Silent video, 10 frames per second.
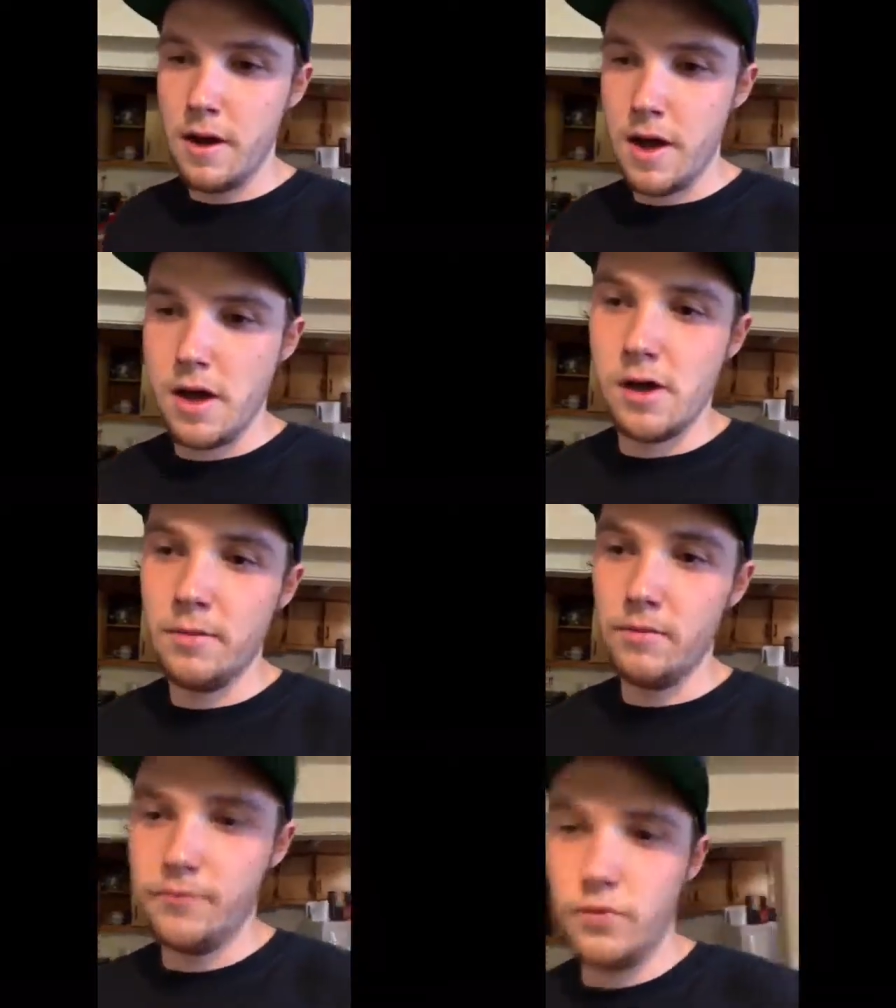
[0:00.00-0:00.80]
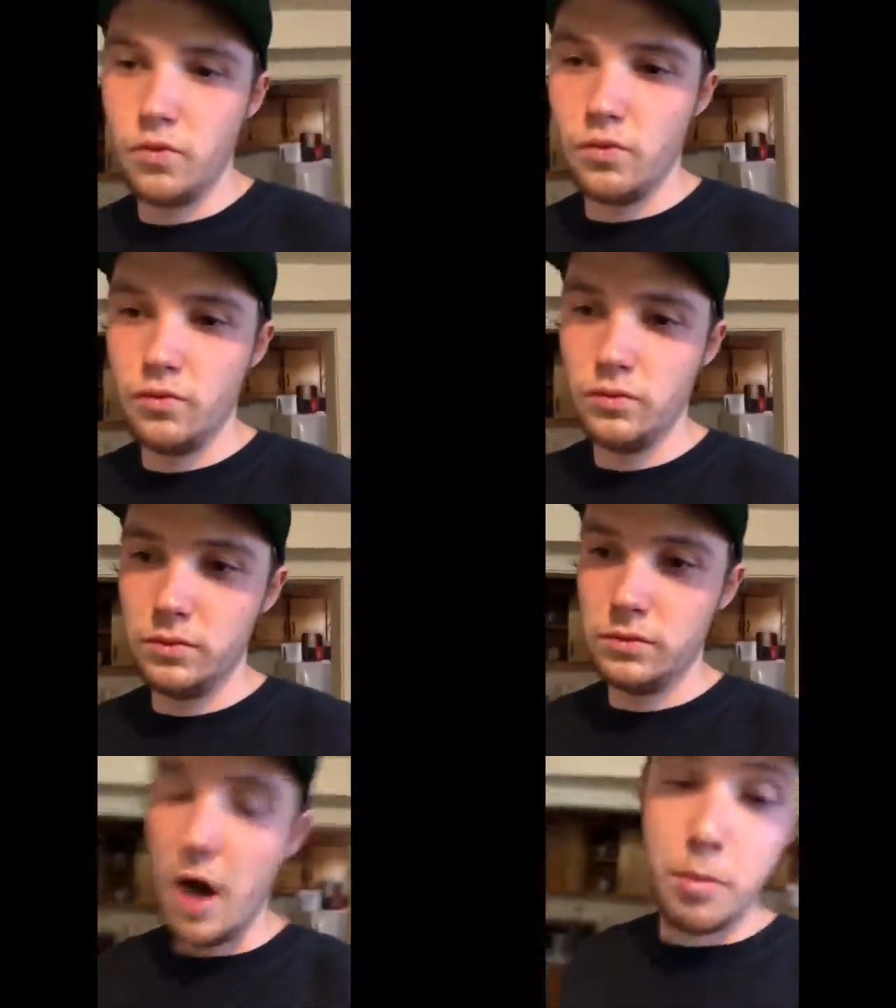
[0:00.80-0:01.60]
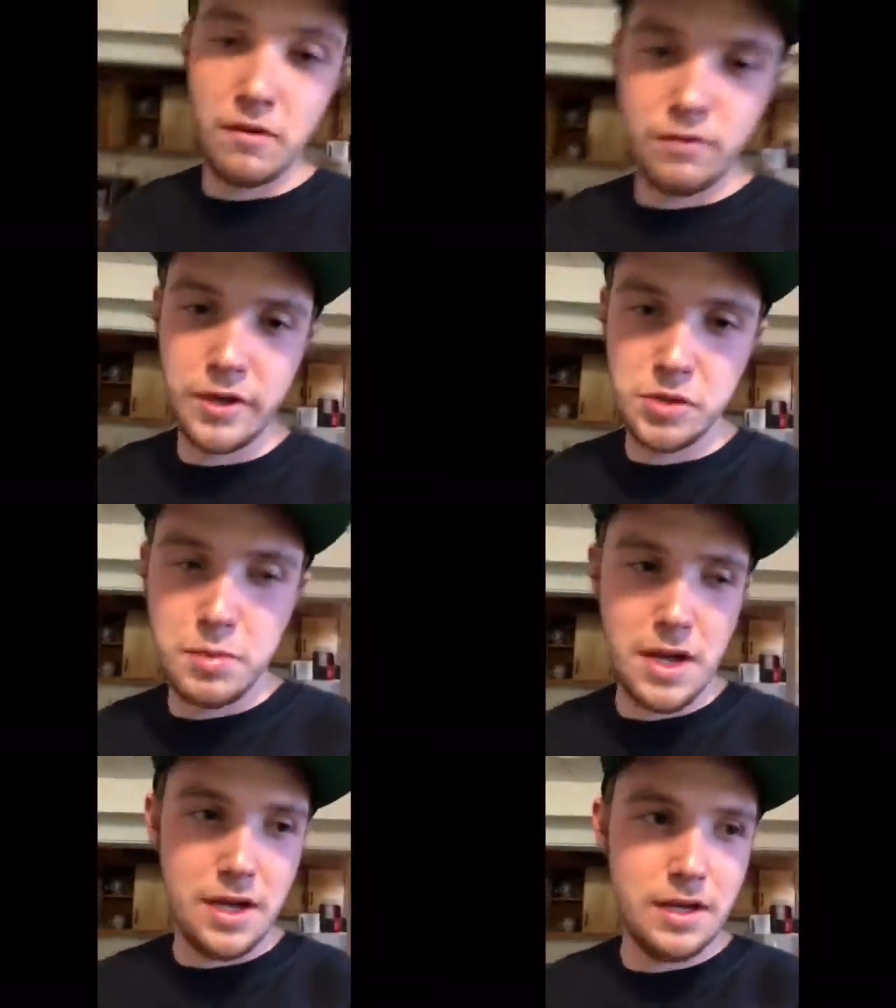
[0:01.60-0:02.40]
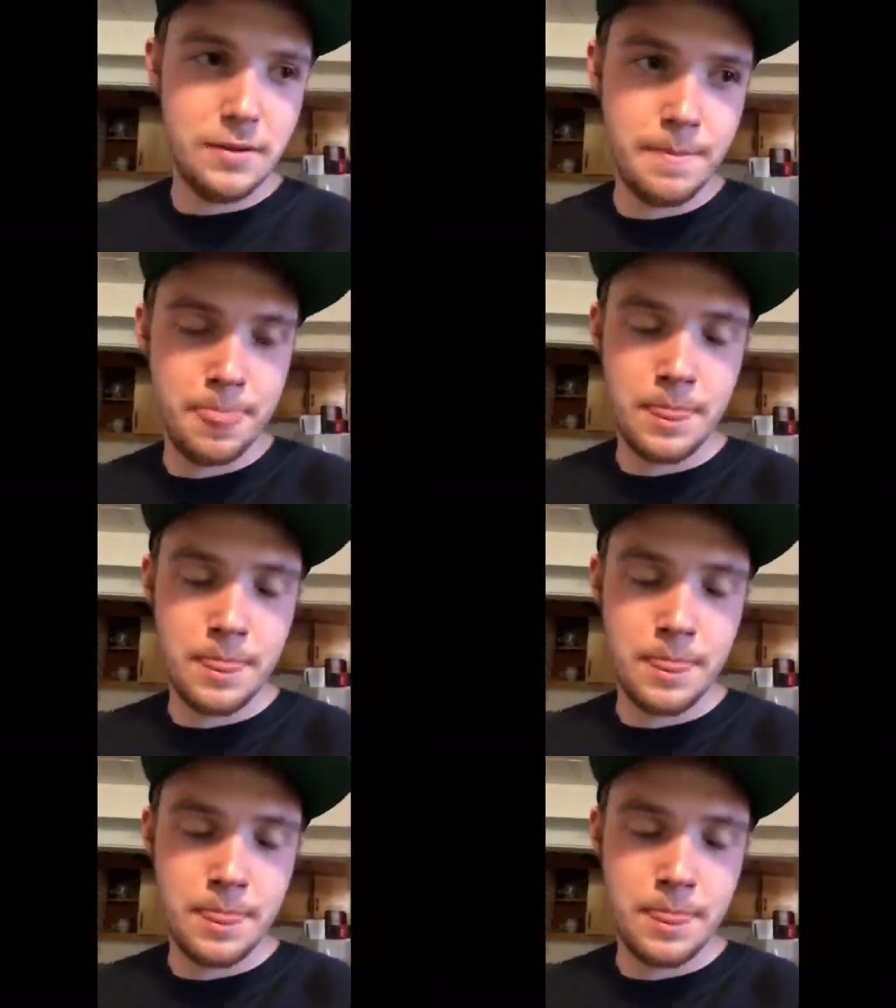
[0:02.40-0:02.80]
Couple of which being,